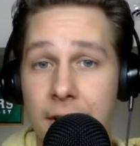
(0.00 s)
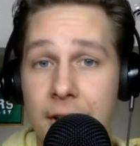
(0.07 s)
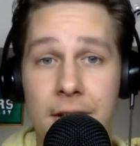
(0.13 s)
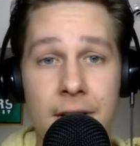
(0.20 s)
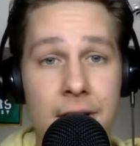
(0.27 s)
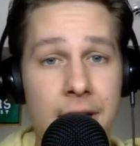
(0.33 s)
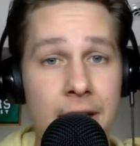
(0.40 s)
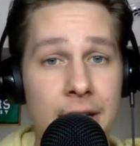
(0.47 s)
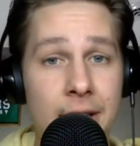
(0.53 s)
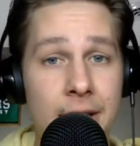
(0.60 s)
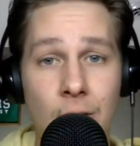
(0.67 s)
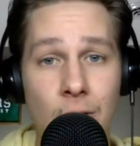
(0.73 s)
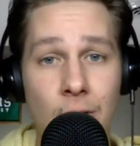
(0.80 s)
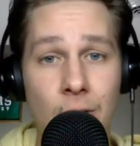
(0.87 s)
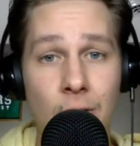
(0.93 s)
in
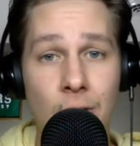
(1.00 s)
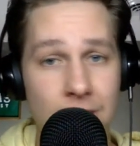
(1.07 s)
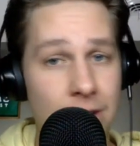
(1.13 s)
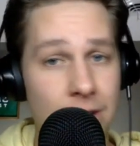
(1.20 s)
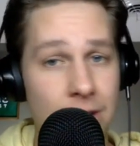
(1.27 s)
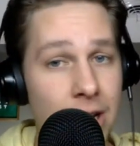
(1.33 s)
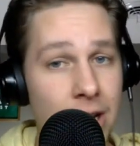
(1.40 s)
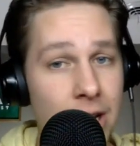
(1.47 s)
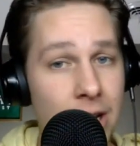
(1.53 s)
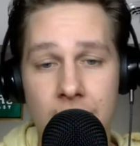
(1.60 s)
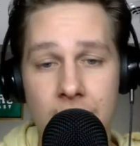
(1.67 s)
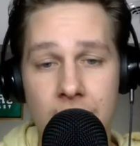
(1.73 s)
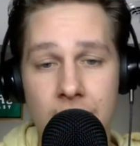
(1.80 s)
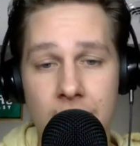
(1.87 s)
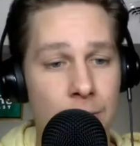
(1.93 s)
their last 10,
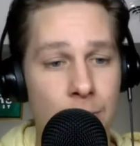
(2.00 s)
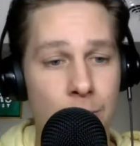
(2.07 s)
and